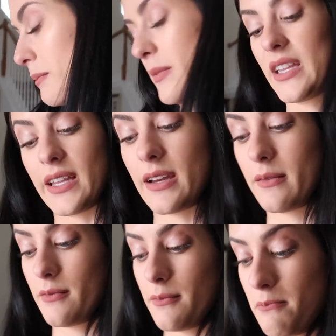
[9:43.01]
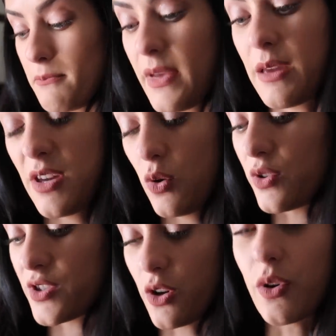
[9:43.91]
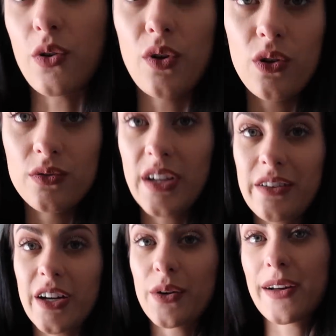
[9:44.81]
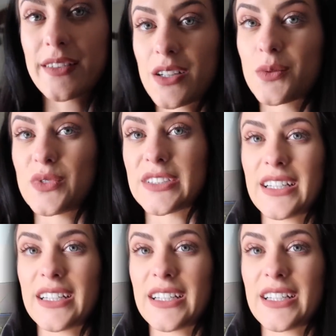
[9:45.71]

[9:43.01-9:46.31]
Mila maybe will slow her roll if I go out there, we'll